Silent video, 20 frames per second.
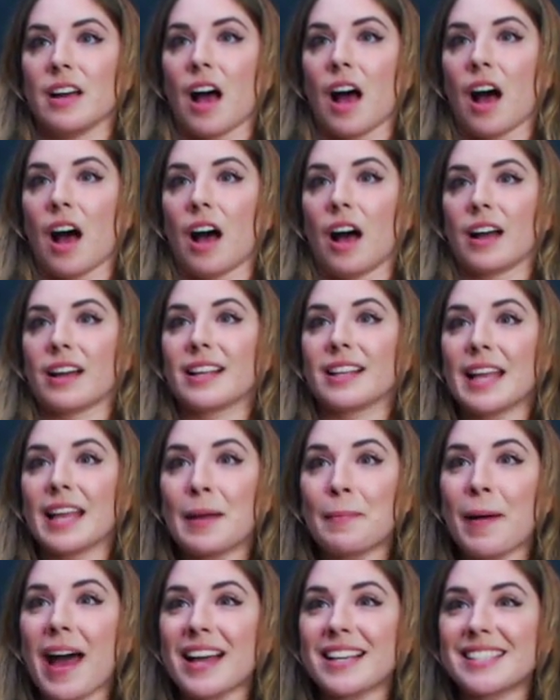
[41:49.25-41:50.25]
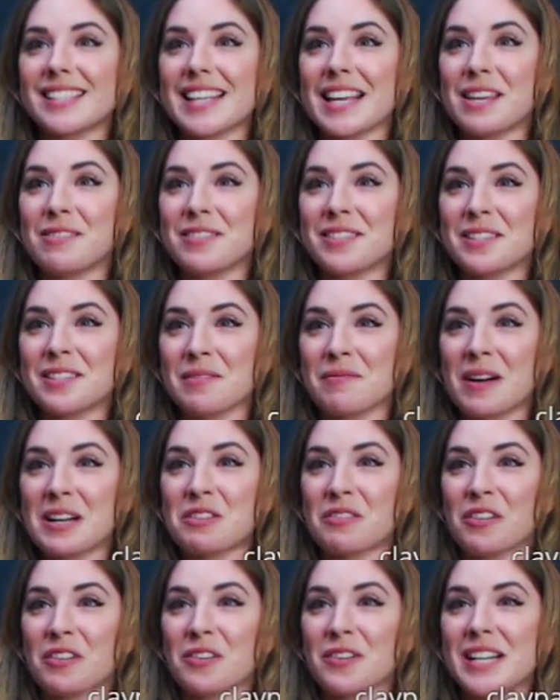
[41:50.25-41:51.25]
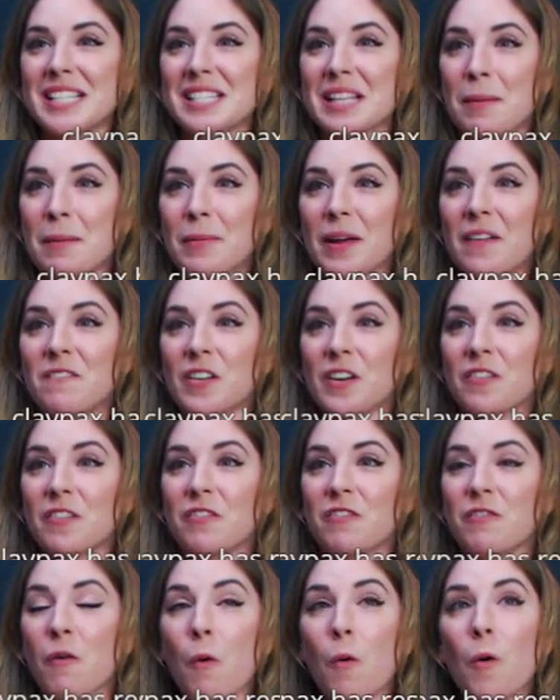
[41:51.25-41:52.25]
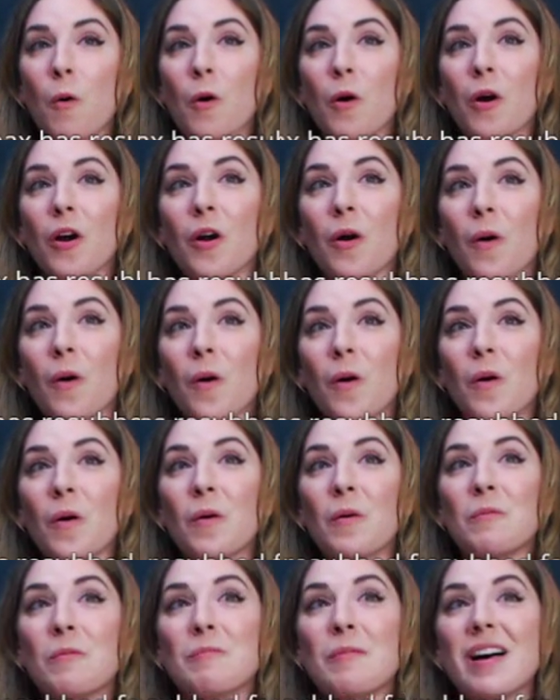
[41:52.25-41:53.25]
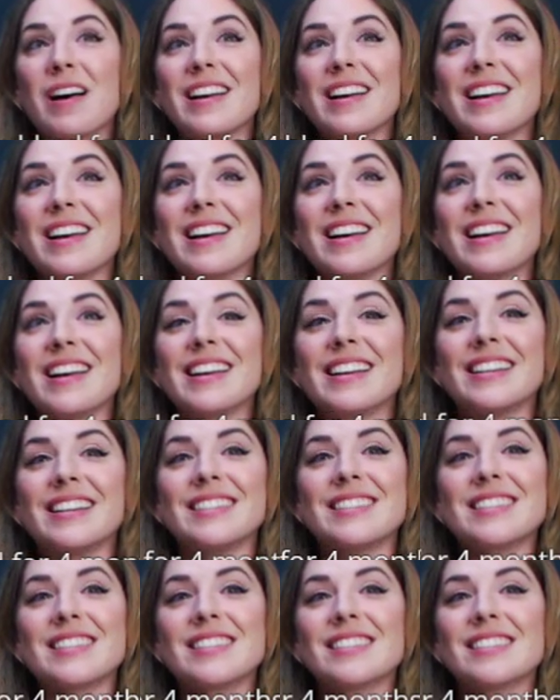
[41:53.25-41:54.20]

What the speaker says: Claypax, thank you so much for resubbing for 4 whole months.